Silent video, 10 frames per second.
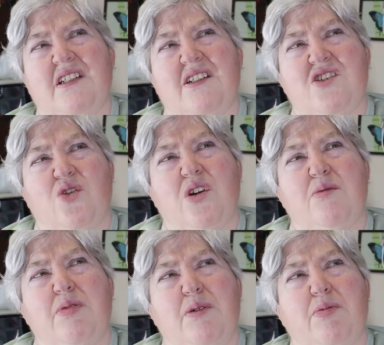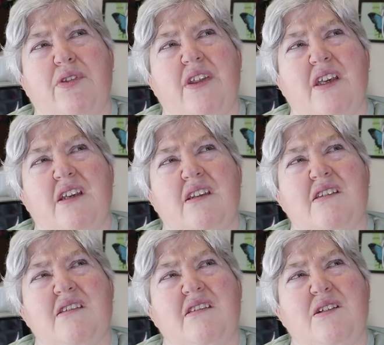showing people
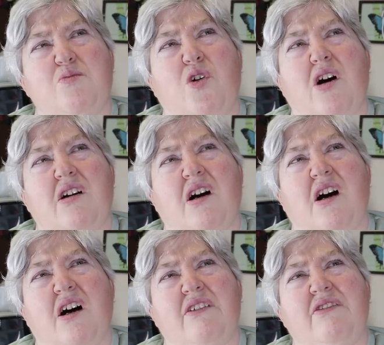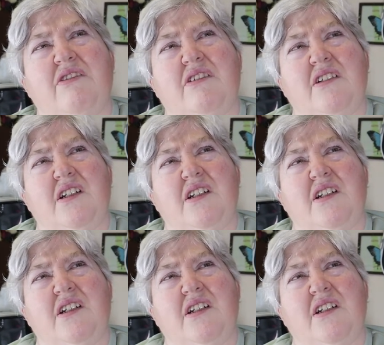things and then walk off.